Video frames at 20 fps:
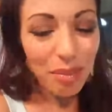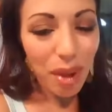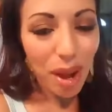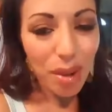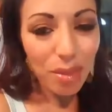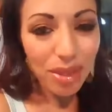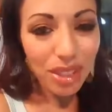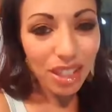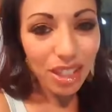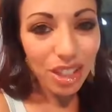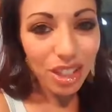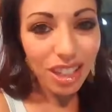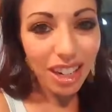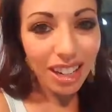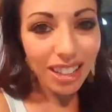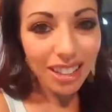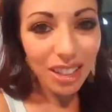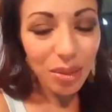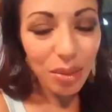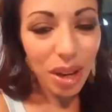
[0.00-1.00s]
Mom said
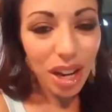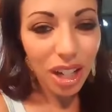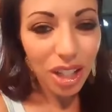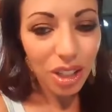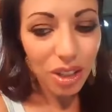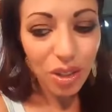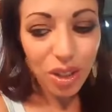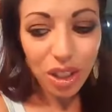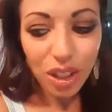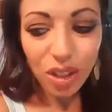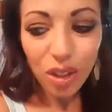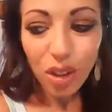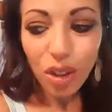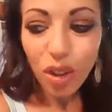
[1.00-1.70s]
she has some extra.